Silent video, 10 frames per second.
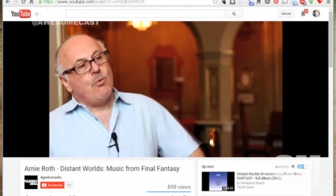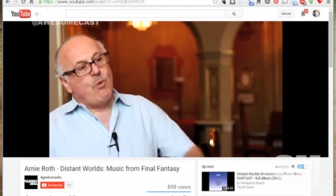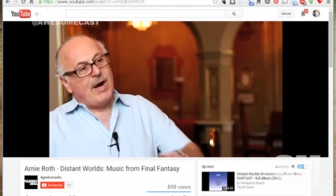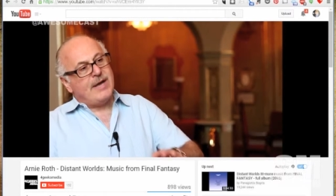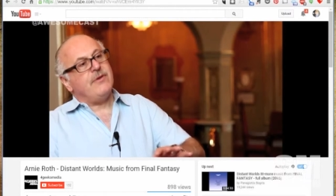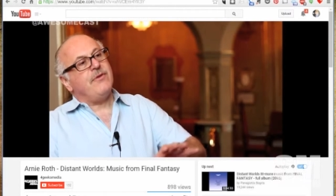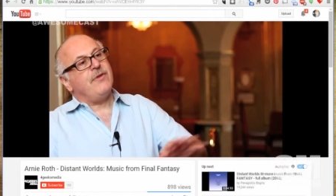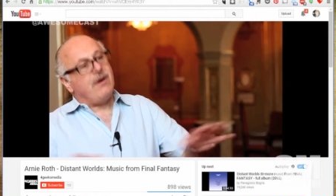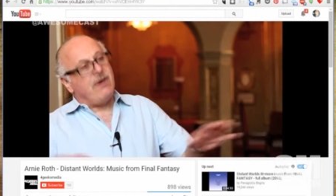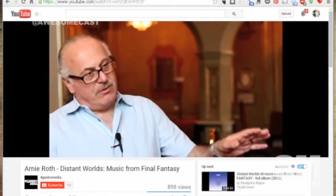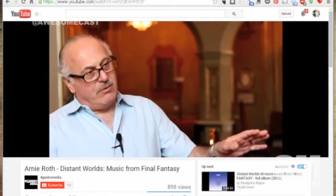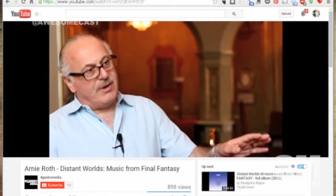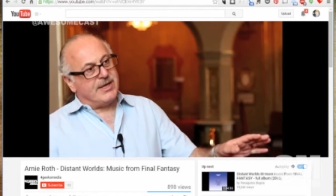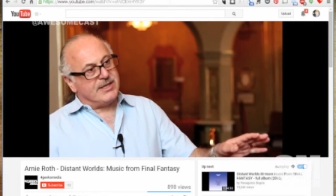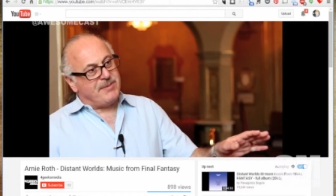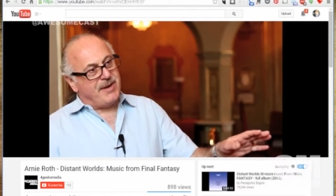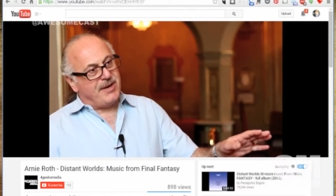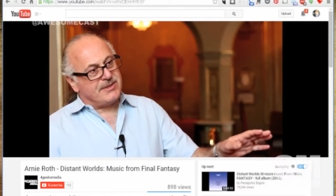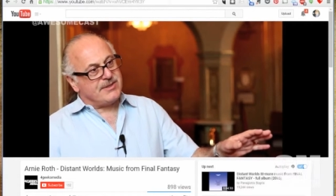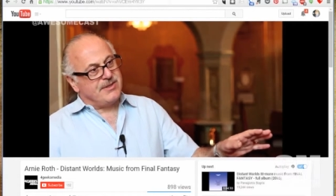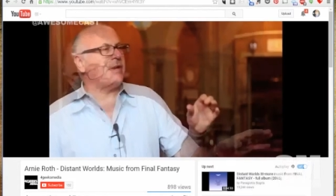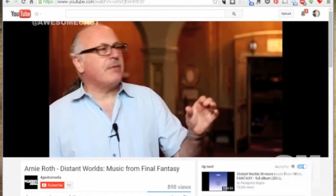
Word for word: public concert of the music of Final